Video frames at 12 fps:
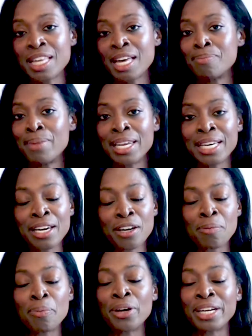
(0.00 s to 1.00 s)
that
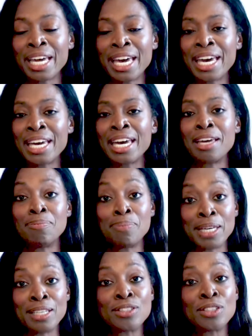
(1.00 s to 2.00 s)
Medicare Part A and and
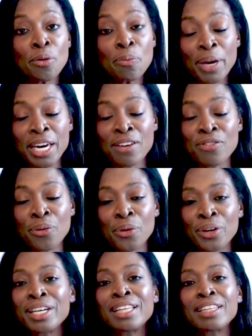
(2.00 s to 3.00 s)
B don't pay
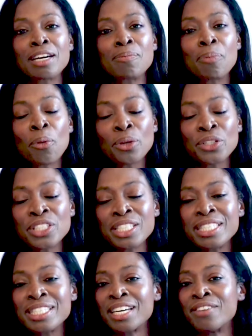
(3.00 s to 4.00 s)
for, like
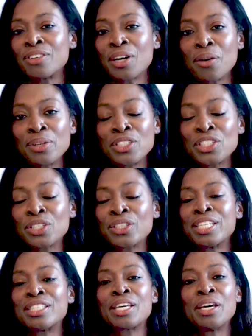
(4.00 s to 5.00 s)
portions of
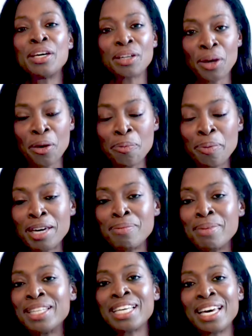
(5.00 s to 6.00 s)
coinsurance,
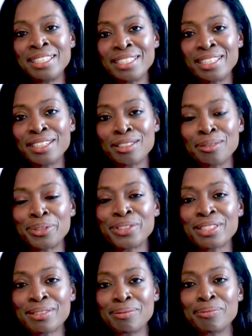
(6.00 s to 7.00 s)
copayments, and
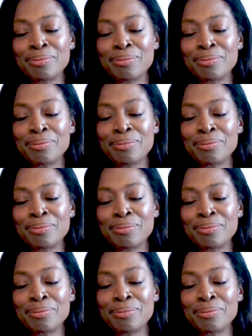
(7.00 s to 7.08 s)
deductibles.